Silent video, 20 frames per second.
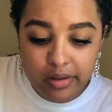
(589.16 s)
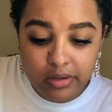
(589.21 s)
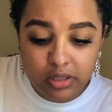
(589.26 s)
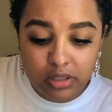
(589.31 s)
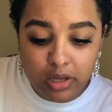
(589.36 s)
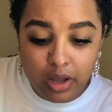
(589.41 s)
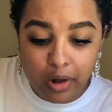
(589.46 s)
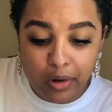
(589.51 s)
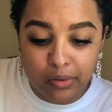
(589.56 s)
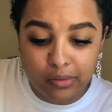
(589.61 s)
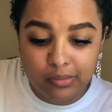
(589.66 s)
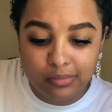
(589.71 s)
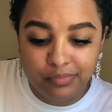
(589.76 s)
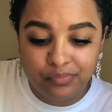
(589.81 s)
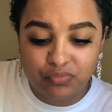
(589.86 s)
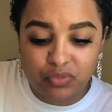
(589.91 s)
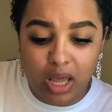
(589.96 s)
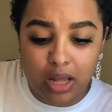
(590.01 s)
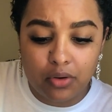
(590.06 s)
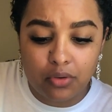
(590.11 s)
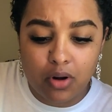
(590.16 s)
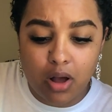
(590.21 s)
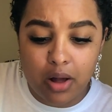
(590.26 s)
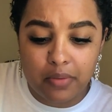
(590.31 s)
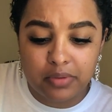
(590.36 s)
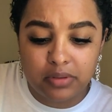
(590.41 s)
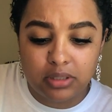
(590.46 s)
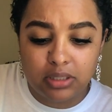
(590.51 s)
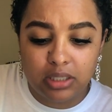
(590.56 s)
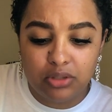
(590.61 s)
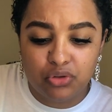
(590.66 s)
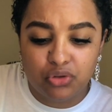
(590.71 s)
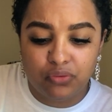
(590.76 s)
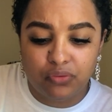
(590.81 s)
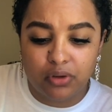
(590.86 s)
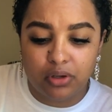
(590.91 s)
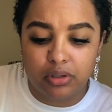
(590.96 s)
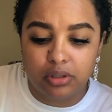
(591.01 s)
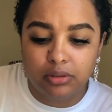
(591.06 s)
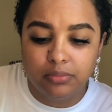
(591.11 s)
So I don't know, I was
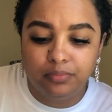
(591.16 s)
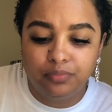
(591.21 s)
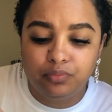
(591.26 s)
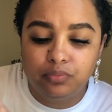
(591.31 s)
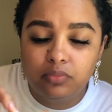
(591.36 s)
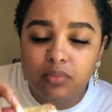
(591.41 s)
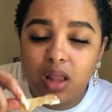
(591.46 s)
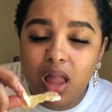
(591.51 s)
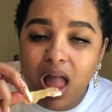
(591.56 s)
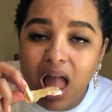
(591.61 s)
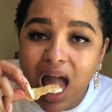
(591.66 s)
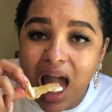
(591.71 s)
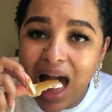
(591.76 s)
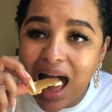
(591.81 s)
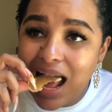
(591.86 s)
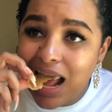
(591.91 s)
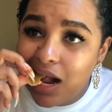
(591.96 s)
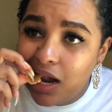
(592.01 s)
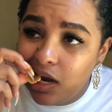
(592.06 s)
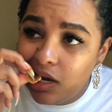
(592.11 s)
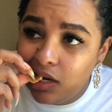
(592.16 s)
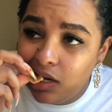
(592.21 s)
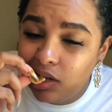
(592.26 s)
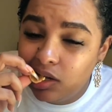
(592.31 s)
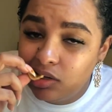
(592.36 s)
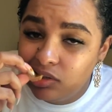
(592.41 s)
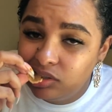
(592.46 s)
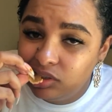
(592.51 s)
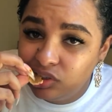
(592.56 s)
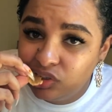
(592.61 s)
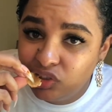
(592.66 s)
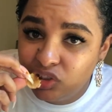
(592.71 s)
introverted. And